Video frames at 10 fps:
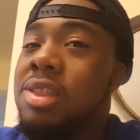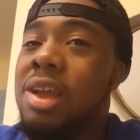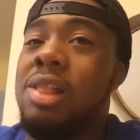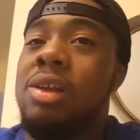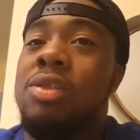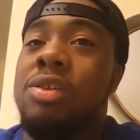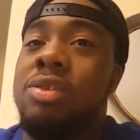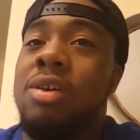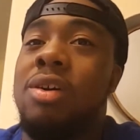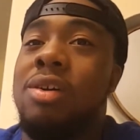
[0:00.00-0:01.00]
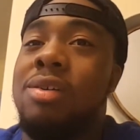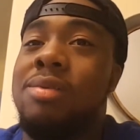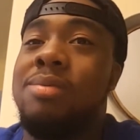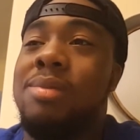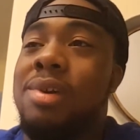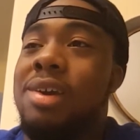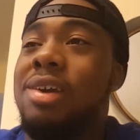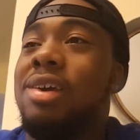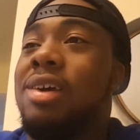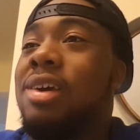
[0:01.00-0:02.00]
download the song,
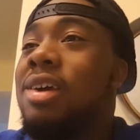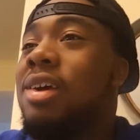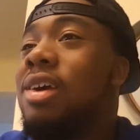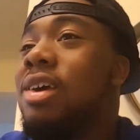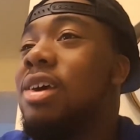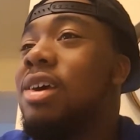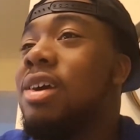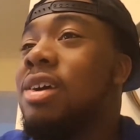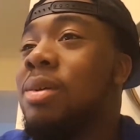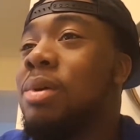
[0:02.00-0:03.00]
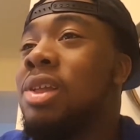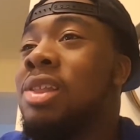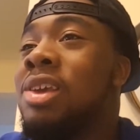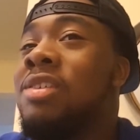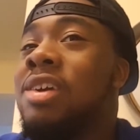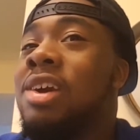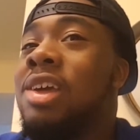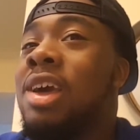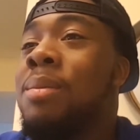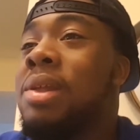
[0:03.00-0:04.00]
because I'm going to DJ
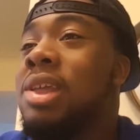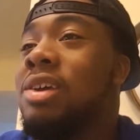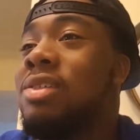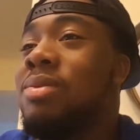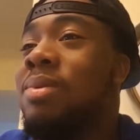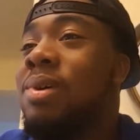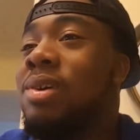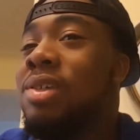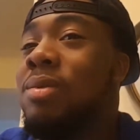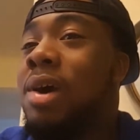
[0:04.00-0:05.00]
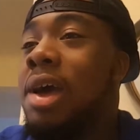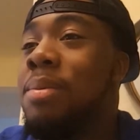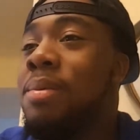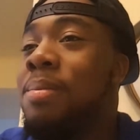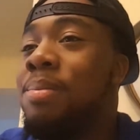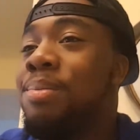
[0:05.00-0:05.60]
it at my next, before I see what happens.